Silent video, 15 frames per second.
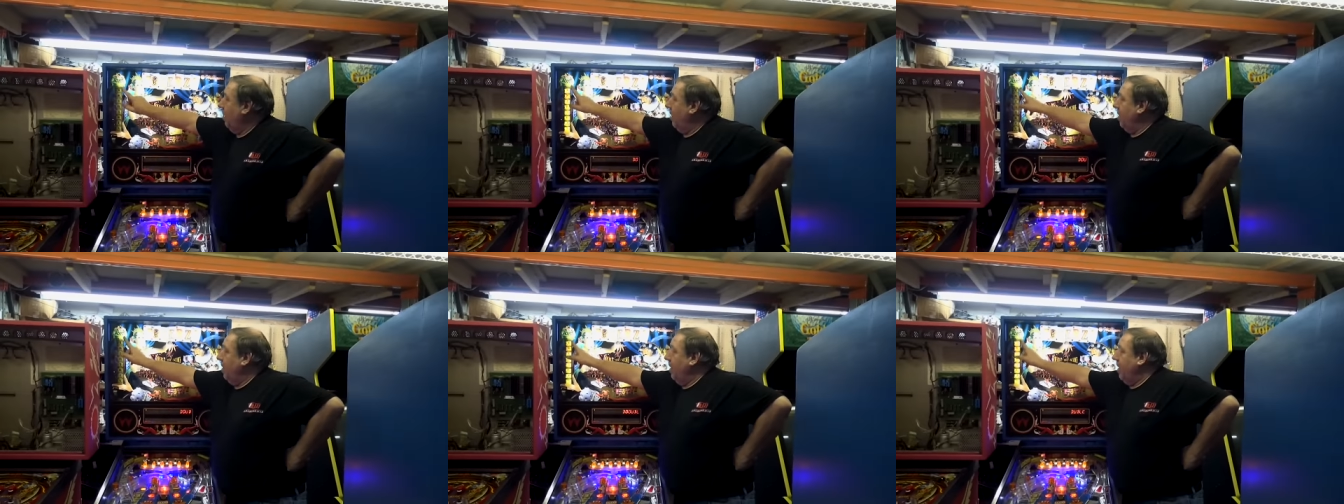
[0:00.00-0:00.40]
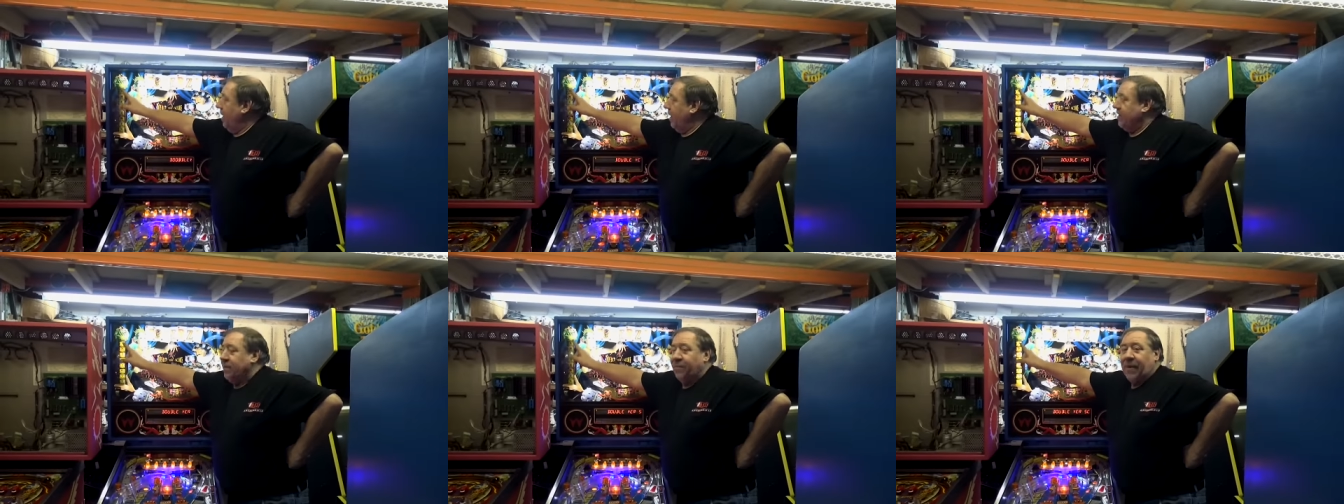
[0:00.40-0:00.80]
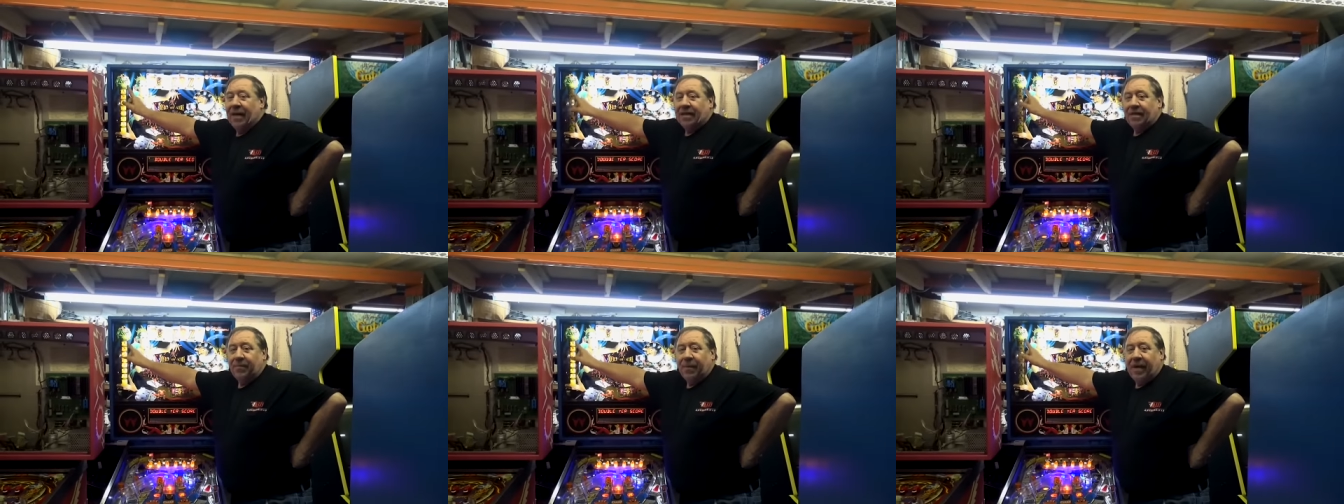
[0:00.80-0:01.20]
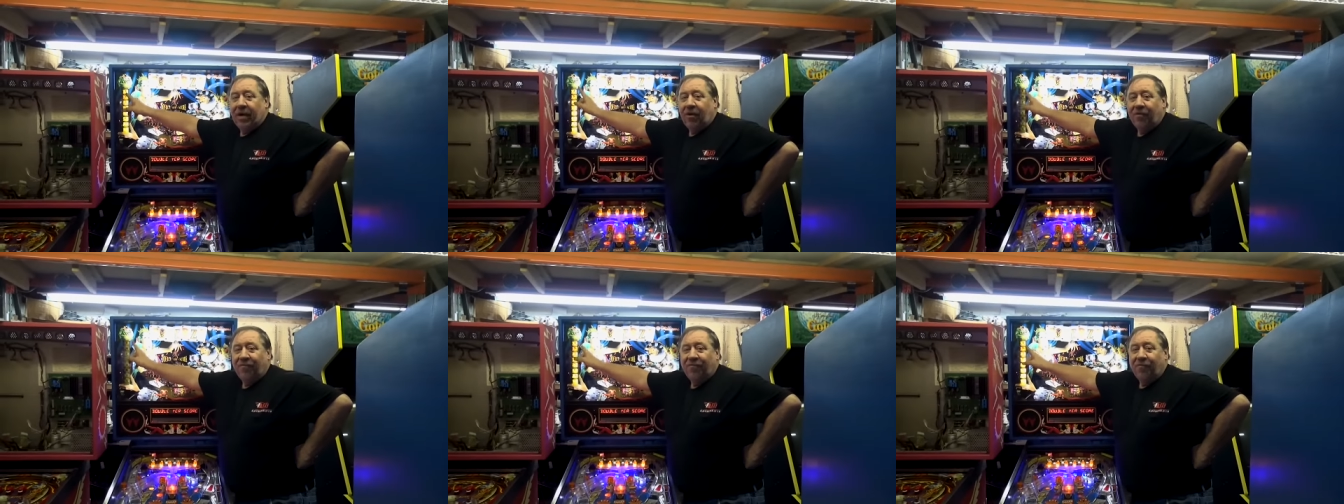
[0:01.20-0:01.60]
oh, it's about to pay
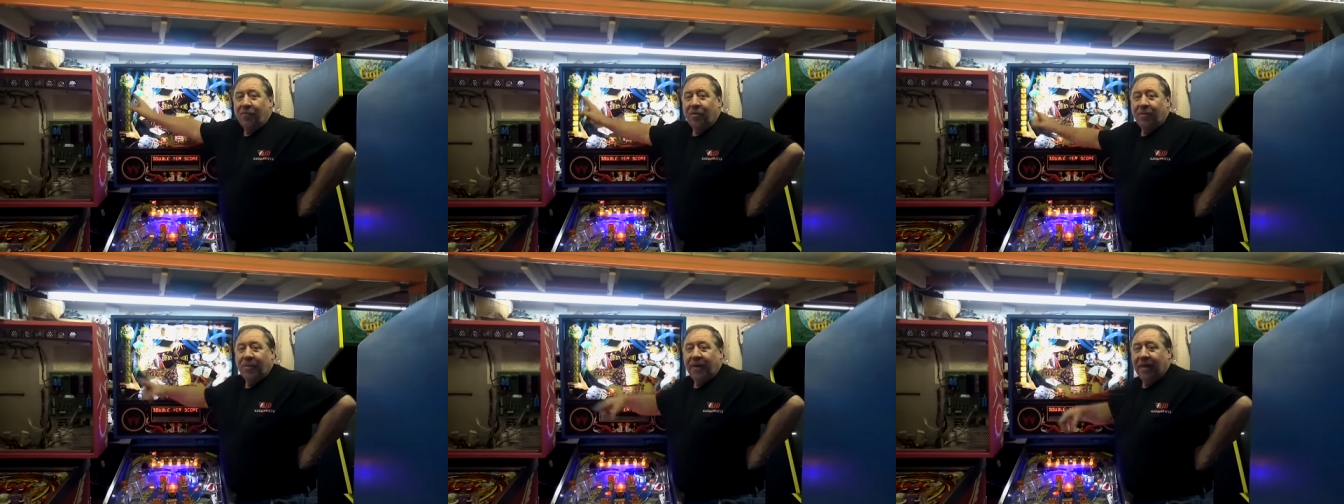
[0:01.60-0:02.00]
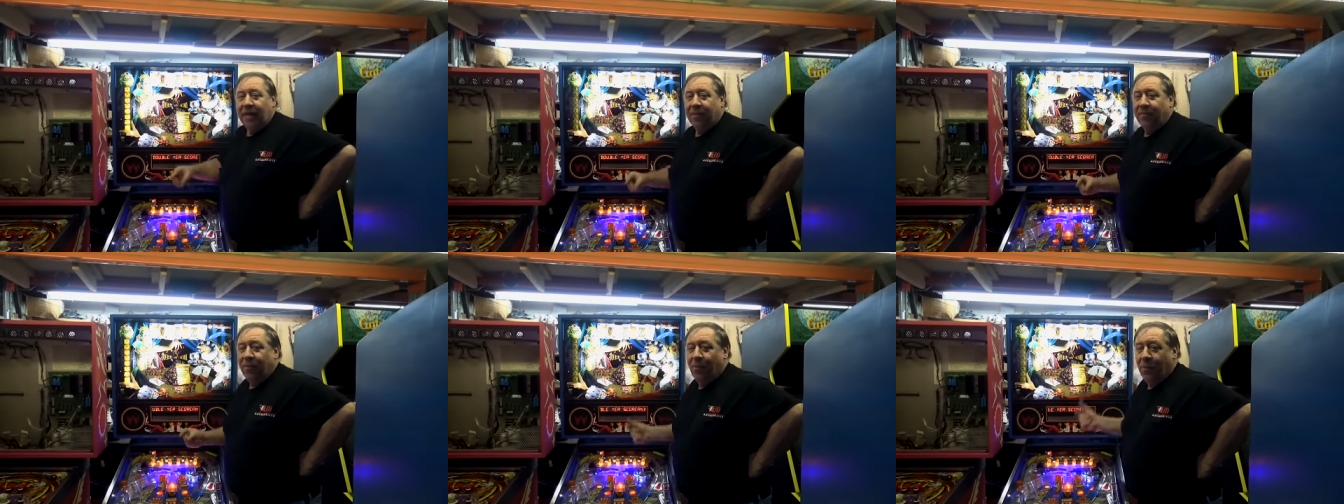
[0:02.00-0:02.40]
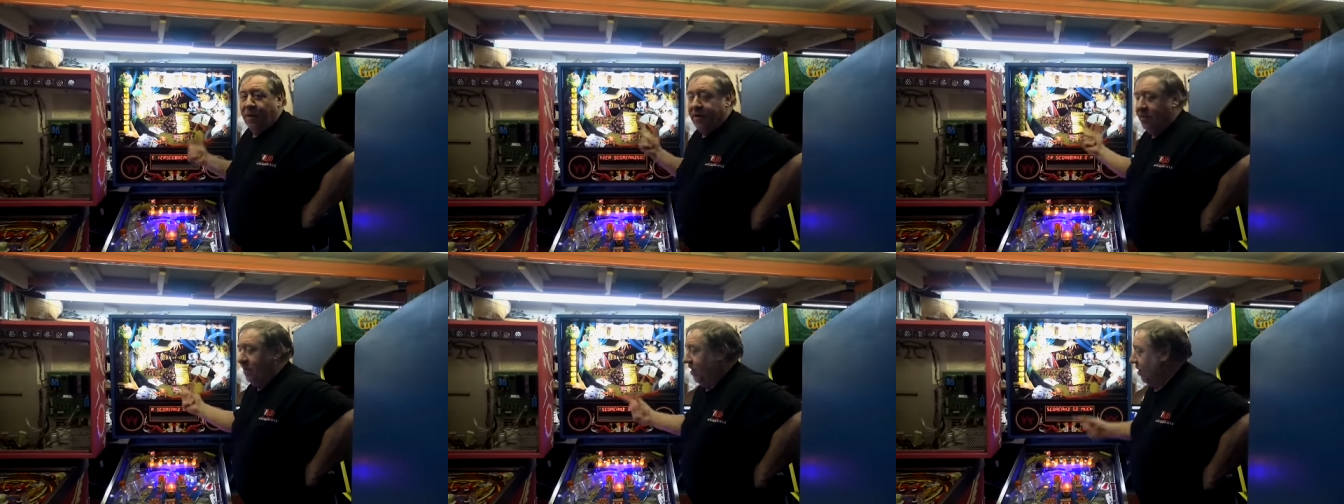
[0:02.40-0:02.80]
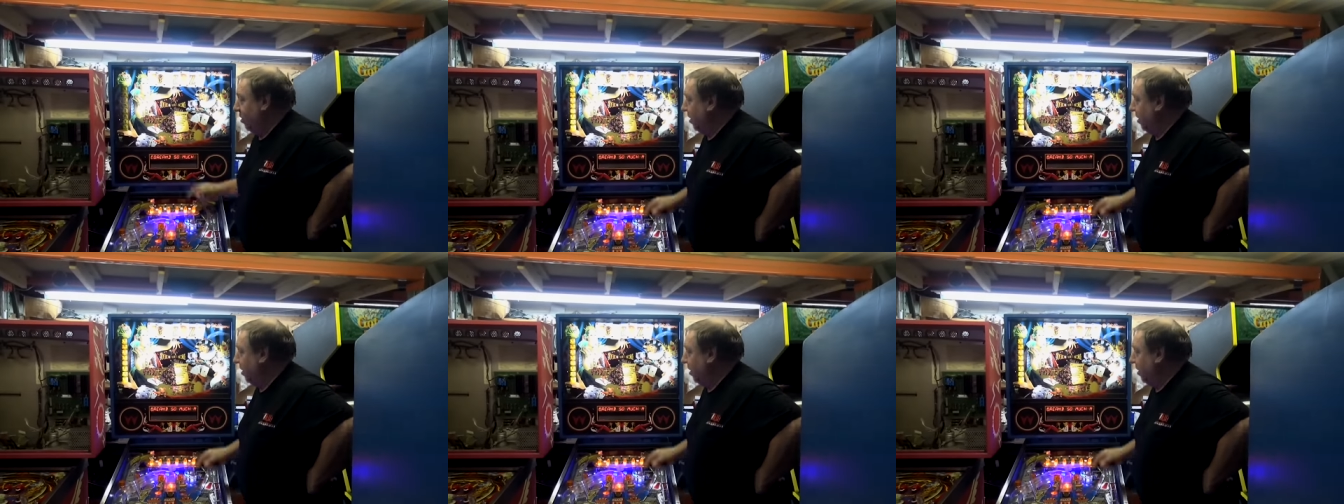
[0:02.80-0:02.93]
off 4 million points in the